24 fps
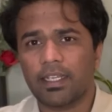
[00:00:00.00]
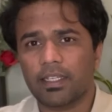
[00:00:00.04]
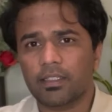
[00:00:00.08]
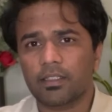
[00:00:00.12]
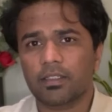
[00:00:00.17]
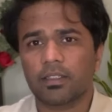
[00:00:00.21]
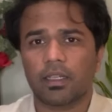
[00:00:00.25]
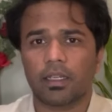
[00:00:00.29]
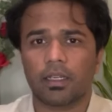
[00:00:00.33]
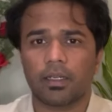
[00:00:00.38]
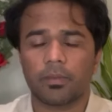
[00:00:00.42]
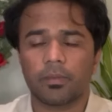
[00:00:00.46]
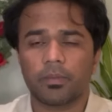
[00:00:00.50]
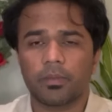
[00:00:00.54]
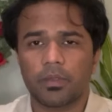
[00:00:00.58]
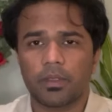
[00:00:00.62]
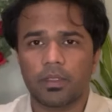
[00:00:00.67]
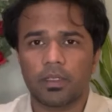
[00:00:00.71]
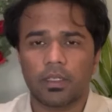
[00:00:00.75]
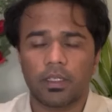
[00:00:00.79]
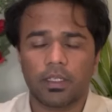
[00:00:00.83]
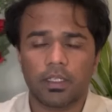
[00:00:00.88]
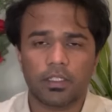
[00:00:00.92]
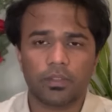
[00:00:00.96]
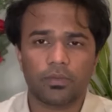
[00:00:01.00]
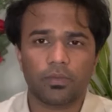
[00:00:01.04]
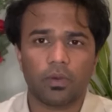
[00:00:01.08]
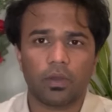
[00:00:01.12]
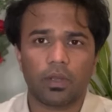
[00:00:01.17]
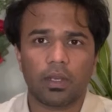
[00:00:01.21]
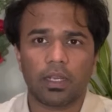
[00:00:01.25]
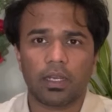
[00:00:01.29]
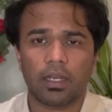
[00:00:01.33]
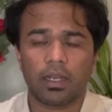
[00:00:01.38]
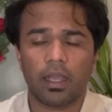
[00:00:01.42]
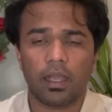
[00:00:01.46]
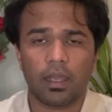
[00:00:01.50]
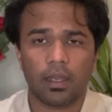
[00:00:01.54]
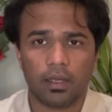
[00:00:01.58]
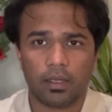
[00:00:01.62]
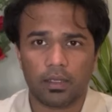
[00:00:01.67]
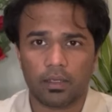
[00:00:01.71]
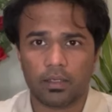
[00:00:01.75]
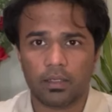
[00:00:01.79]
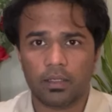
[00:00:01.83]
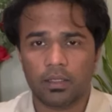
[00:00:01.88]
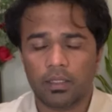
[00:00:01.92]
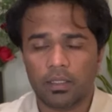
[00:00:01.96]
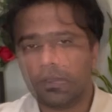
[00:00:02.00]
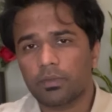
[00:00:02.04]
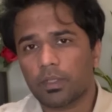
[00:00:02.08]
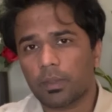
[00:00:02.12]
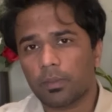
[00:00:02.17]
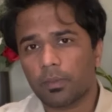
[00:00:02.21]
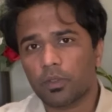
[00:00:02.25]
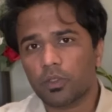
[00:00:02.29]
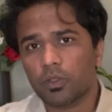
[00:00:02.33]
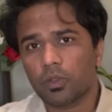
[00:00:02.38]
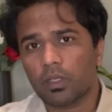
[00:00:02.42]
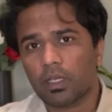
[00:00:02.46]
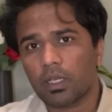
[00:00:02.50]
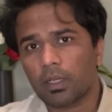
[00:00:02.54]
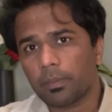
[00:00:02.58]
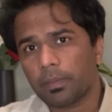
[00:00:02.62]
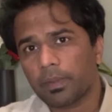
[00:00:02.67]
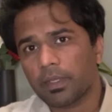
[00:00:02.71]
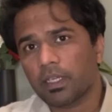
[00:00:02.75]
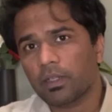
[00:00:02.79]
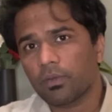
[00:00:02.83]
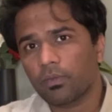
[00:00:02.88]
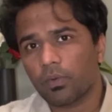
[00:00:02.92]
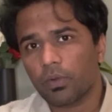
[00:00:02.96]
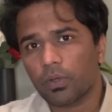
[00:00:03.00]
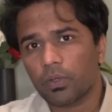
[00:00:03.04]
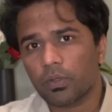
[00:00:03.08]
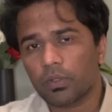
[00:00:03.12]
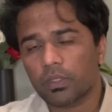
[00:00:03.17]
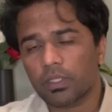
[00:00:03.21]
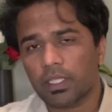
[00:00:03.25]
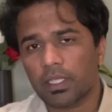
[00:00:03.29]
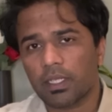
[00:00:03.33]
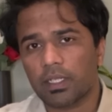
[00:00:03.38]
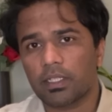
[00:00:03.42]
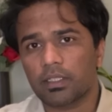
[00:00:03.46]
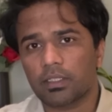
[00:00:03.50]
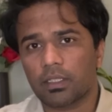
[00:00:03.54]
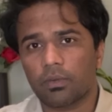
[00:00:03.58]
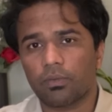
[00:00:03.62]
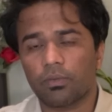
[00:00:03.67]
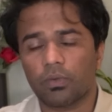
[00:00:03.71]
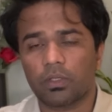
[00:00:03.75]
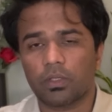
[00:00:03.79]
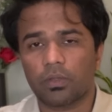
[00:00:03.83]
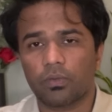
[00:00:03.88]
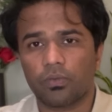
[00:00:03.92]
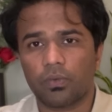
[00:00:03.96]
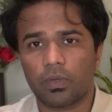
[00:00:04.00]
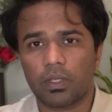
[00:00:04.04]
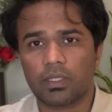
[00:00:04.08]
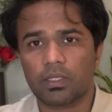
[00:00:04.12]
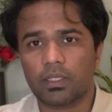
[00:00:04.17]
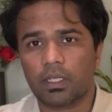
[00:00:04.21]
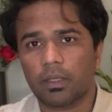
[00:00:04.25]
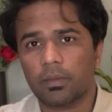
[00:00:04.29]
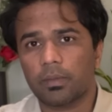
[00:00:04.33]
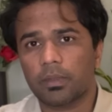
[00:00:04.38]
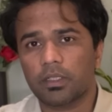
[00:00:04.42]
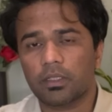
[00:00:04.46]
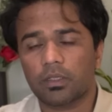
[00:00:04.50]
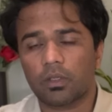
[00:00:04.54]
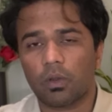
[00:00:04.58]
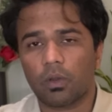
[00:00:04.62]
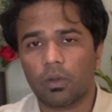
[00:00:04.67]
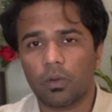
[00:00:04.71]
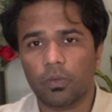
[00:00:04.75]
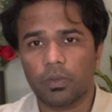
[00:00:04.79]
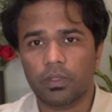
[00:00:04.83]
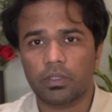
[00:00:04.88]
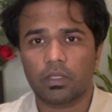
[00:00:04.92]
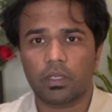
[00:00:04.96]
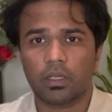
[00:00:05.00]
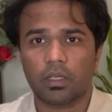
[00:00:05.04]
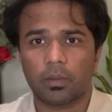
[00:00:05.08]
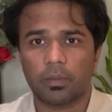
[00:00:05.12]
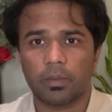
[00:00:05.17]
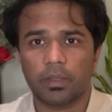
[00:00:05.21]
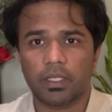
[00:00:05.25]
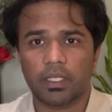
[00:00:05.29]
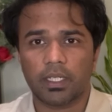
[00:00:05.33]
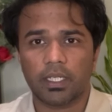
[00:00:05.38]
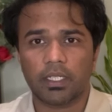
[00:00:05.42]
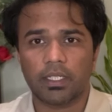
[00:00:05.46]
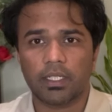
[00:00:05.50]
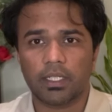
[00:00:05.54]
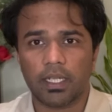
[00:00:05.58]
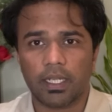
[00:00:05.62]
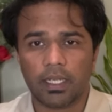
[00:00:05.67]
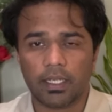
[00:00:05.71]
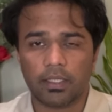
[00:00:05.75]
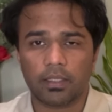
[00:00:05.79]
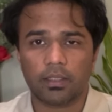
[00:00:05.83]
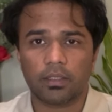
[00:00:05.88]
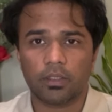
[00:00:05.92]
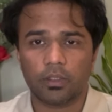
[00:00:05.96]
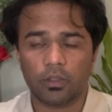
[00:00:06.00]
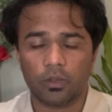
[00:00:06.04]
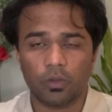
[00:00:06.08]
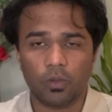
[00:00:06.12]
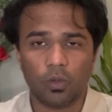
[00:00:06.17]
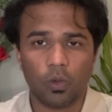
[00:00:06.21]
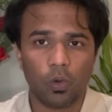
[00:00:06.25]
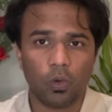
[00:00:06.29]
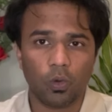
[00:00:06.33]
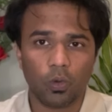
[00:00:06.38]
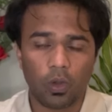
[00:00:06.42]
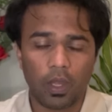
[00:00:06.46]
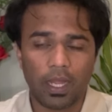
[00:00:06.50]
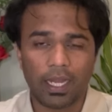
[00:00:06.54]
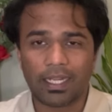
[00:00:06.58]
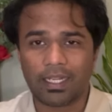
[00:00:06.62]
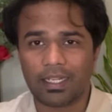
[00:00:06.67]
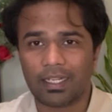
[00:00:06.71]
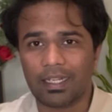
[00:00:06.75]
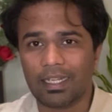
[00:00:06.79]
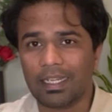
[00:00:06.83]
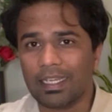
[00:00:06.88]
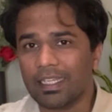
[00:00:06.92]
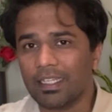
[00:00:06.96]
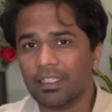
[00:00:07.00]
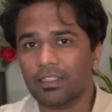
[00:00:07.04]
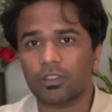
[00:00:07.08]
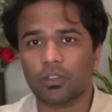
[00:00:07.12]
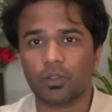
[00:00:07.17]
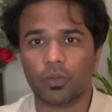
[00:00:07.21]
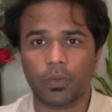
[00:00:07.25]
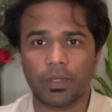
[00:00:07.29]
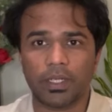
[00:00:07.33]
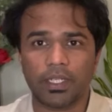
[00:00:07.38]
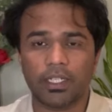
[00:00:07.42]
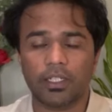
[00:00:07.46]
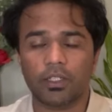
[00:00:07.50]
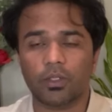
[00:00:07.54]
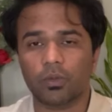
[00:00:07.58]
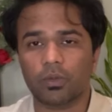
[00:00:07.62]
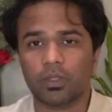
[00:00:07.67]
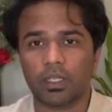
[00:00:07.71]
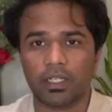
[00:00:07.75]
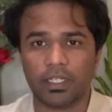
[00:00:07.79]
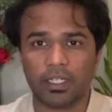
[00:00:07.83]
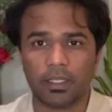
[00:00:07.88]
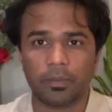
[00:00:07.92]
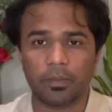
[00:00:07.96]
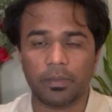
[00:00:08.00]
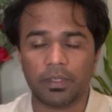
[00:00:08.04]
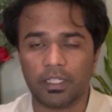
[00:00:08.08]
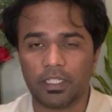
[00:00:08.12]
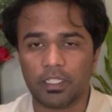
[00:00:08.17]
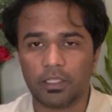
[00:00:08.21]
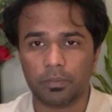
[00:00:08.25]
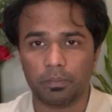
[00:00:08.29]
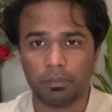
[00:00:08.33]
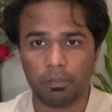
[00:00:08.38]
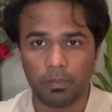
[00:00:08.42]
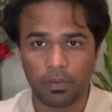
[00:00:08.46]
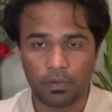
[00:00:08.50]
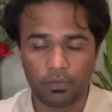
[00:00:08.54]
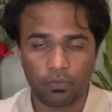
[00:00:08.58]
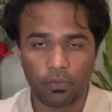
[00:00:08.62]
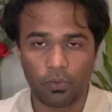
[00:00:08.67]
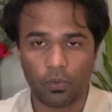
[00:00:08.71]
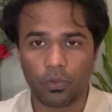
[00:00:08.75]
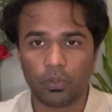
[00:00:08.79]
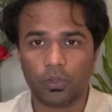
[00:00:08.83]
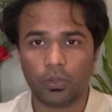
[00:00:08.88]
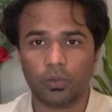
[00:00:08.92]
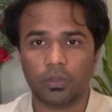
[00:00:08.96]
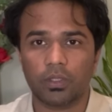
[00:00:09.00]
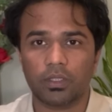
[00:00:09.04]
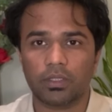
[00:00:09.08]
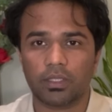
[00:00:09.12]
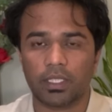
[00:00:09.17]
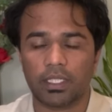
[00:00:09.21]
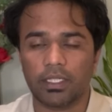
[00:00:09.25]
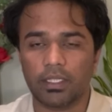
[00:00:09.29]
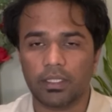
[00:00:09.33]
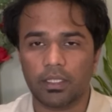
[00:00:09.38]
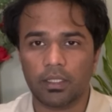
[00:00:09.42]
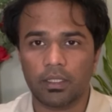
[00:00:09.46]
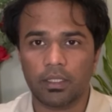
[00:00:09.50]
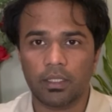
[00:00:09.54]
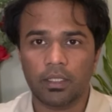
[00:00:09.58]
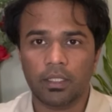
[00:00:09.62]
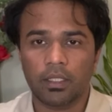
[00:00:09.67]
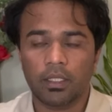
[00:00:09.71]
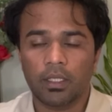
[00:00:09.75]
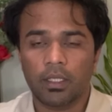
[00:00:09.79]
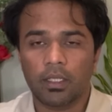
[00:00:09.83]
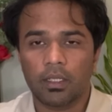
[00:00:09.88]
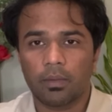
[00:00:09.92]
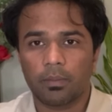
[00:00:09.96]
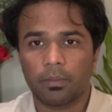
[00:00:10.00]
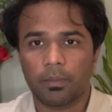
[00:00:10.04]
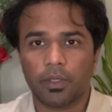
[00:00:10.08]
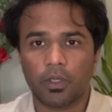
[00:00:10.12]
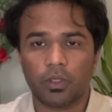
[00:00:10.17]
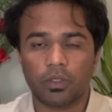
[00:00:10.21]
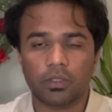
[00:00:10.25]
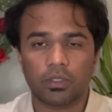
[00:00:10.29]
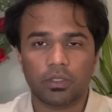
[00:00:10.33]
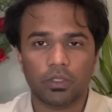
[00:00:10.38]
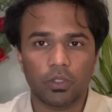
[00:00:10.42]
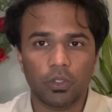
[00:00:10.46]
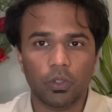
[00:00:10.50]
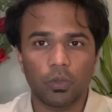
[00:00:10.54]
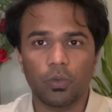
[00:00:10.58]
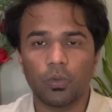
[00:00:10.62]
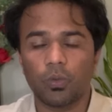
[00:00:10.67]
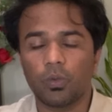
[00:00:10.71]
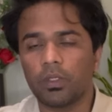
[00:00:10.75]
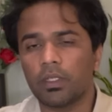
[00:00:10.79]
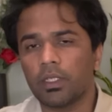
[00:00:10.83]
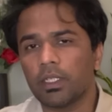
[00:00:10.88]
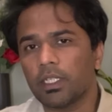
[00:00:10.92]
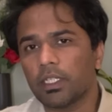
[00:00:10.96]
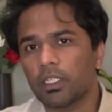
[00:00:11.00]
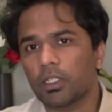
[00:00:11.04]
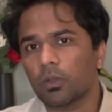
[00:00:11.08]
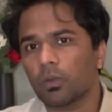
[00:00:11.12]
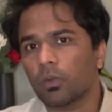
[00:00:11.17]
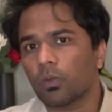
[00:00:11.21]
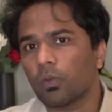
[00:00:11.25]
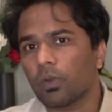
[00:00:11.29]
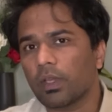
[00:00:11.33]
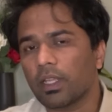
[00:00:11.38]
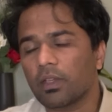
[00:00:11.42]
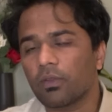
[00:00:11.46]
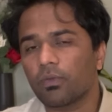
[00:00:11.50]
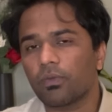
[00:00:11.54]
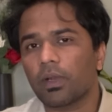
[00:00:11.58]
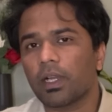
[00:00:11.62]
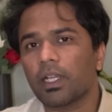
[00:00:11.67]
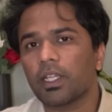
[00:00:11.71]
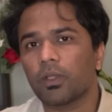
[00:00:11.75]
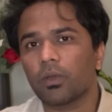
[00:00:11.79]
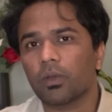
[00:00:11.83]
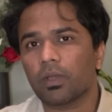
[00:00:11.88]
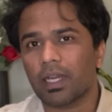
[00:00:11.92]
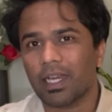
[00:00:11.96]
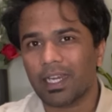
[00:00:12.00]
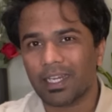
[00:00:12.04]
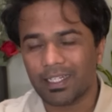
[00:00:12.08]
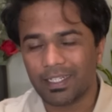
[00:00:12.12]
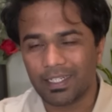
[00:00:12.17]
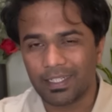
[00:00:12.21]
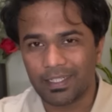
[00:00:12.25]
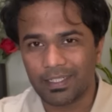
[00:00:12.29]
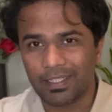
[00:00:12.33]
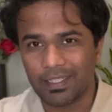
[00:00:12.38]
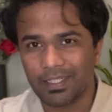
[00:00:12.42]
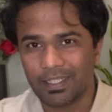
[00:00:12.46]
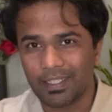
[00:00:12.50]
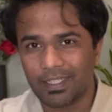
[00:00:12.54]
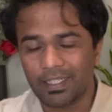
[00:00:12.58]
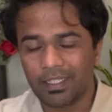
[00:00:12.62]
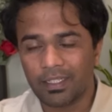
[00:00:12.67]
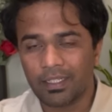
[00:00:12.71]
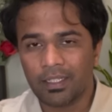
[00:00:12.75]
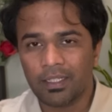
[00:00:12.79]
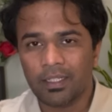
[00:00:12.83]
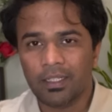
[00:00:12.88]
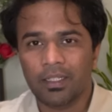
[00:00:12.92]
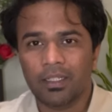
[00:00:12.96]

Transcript: exam is for an hour. If suppose you are appearing for your theory exam for the first time, it's always recommended that you go at least 20 to 30 minutes before to the center, because you need to verify your identity.